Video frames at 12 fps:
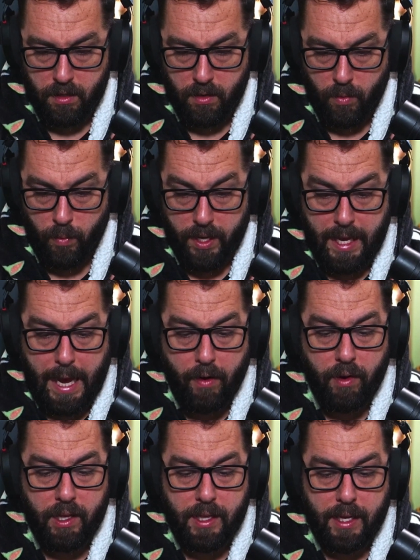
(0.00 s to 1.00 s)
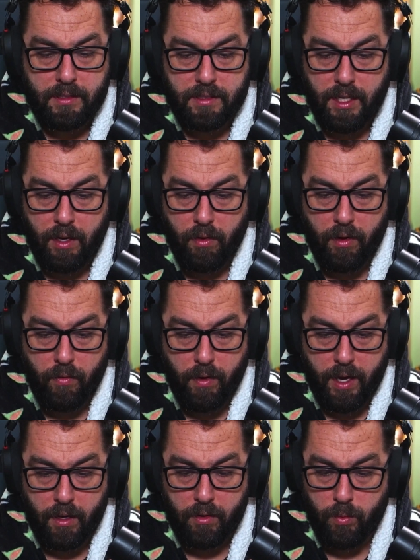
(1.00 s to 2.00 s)
We carried that secret
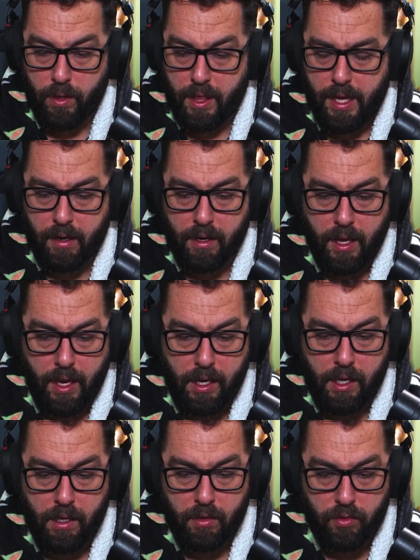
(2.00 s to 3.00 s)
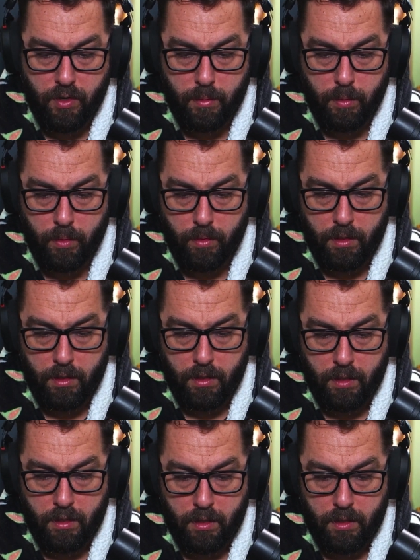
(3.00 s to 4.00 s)
around without any trouble.
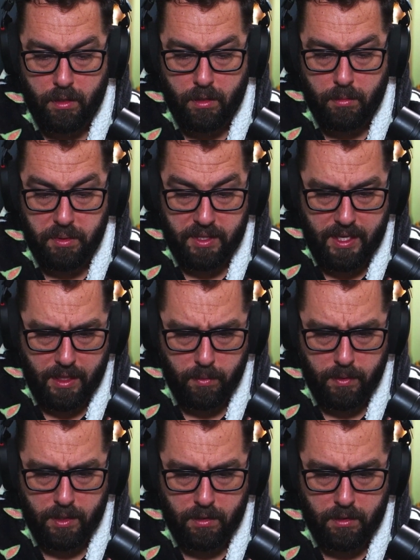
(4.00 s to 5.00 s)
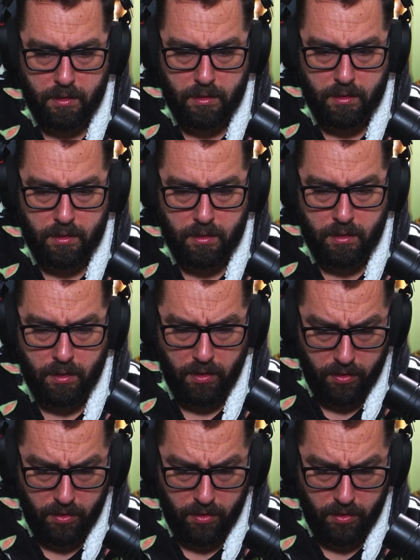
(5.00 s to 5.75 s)
But the other one, the